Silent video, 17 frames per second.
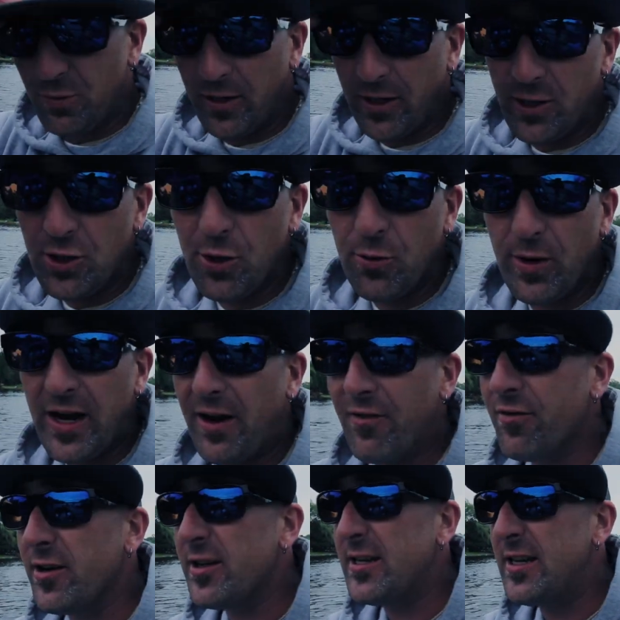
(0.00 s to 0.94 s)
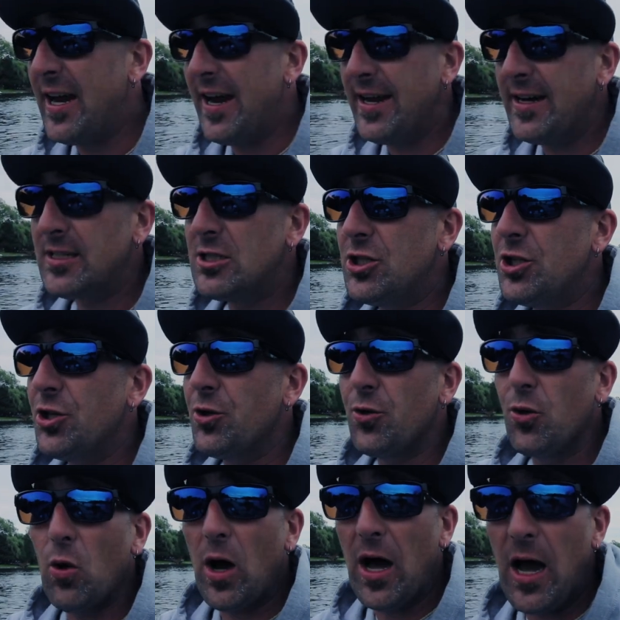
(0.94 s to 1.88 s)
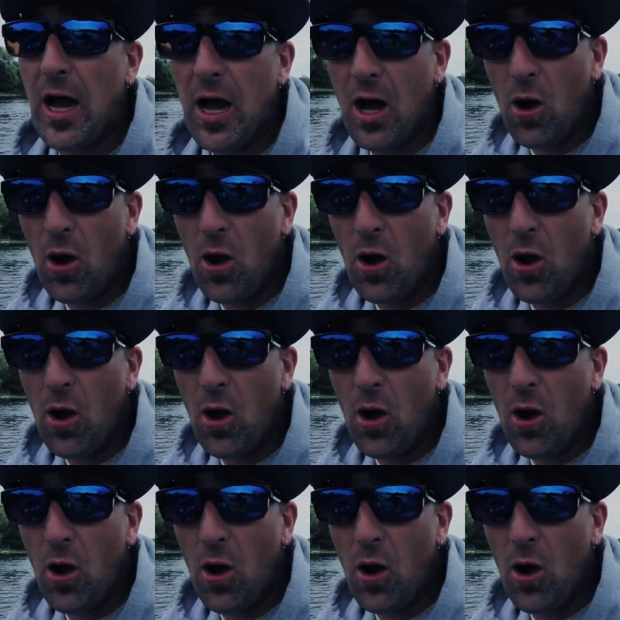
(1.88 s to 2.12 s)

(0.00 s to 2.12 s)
We're gonna do whatever it takes to uh,